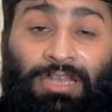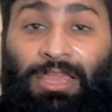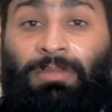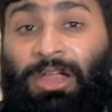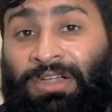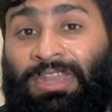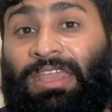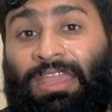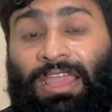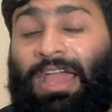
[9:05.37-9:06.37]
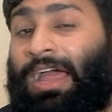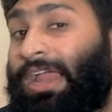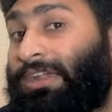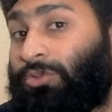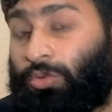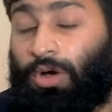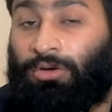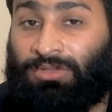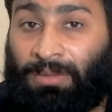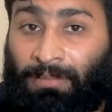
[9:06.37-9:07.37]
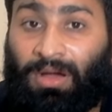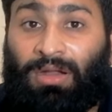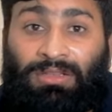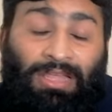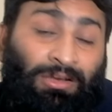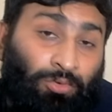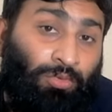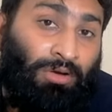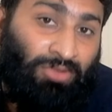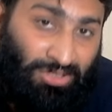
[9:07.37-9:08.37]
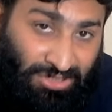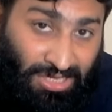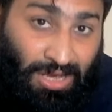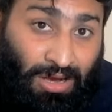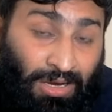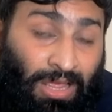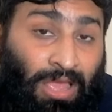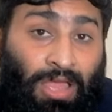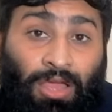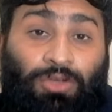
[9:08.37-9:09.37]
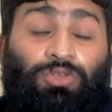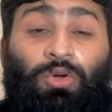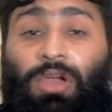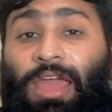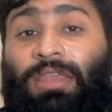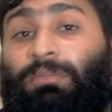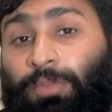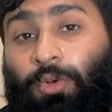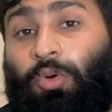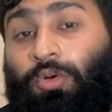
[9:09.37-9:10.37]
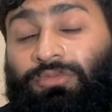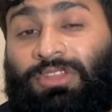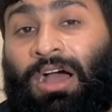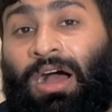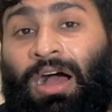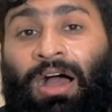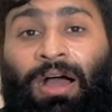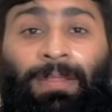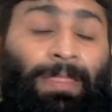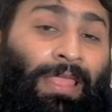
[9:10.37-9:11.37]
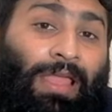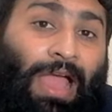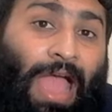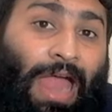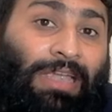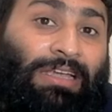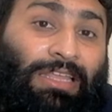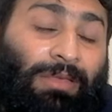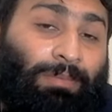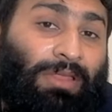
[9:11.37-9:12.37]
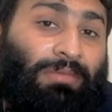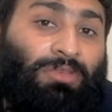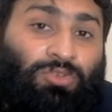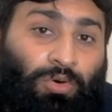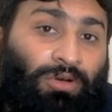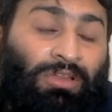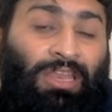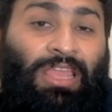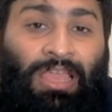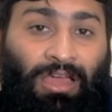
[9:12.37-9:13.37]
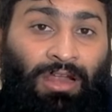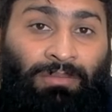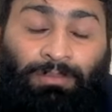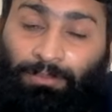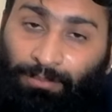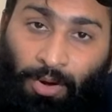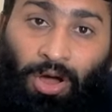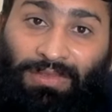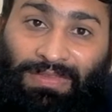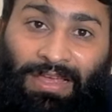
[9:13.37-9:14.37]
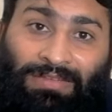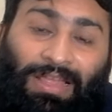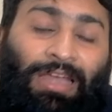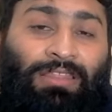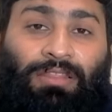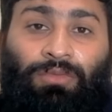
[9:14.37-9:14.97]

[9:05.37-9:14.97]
day by day and throughout the month and throughout the year, you can improve the anti-premature gray hair process, and in